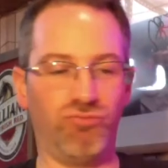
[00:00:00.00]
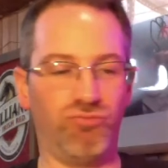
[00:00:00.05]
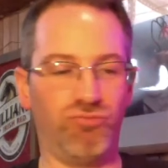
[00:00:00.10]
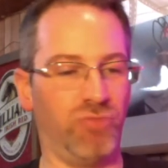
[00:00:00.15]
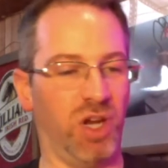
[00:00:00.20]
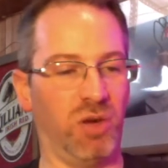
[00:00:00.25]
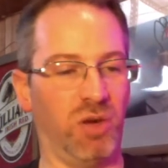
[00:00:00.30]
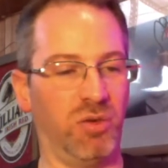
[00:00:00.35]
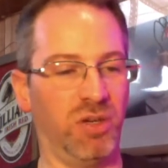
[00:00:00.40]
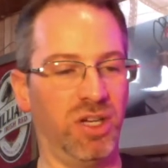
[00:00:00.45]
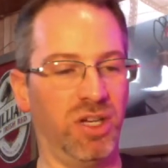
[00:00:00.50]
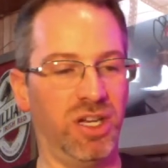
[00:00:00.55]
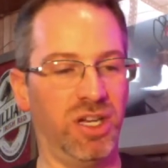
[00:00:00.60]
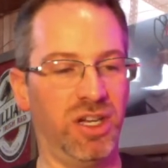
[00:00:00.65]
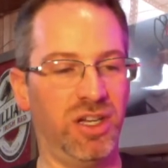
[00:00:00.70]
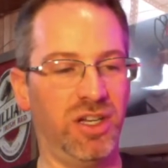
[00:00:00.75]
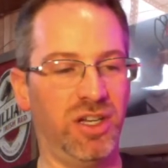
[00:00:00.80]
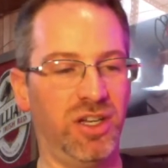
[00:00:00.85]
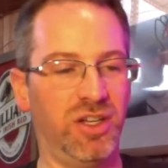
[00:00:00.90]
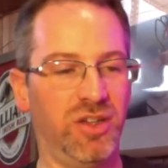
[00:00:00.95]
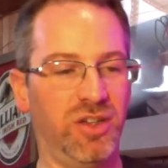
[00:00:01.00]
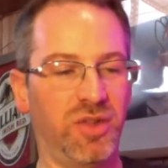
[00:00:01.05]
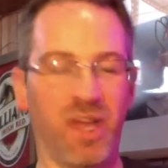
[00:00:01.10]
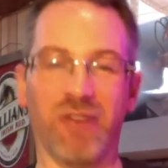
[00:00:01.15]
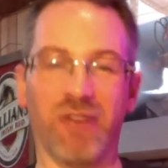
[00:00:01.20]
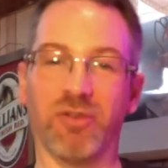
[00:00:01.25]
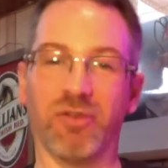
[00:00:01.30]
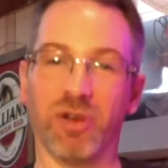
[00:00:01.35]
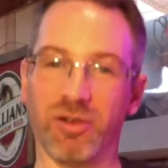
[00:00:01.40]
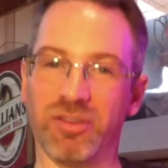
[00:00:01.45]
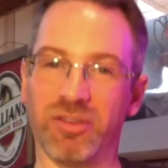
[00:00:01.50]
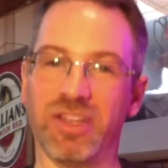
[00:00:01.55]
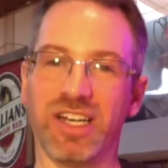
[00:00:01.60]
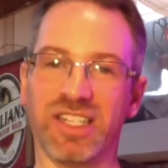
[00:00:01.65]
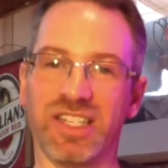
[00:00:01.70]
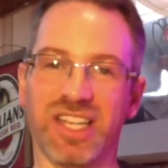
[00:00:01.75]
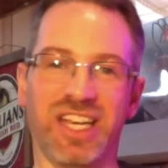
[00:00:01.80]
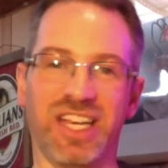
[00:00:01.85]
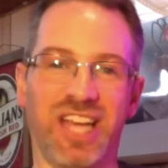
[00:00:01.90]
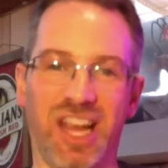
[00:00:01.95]
they have rare
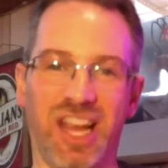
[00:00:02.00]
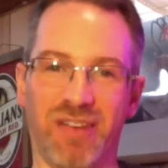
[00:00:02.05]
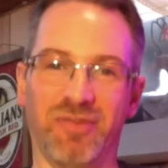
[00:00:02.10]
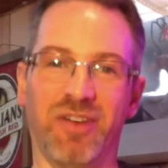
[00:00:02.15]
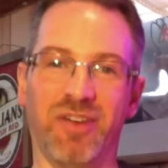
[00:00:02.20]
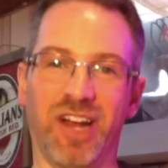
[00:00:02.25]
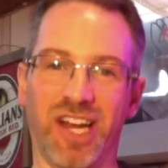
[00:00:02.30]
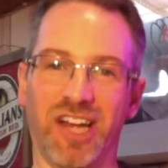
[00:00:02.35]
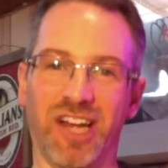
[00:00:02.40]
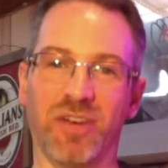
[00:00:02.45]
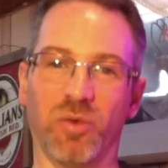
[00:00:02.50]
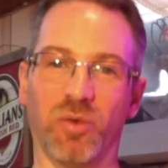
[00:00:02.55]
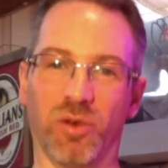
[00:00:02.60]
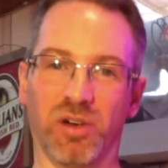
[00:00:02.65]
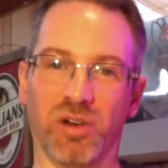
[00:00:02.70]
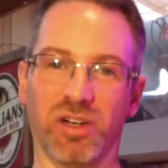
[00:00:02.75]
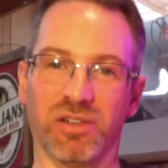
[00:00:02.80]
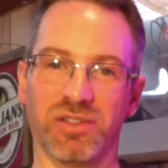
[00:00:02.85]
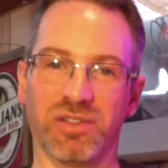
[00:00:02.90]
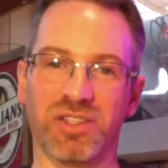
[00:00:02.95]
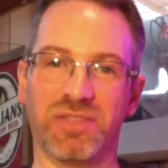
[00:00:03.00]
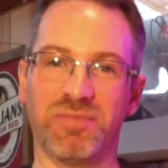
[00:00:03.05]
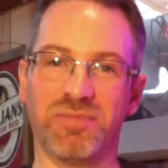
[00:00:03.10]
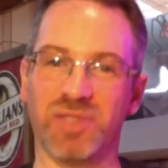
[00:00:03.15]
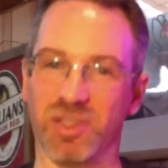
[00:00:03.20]
things I can't find anywhere else.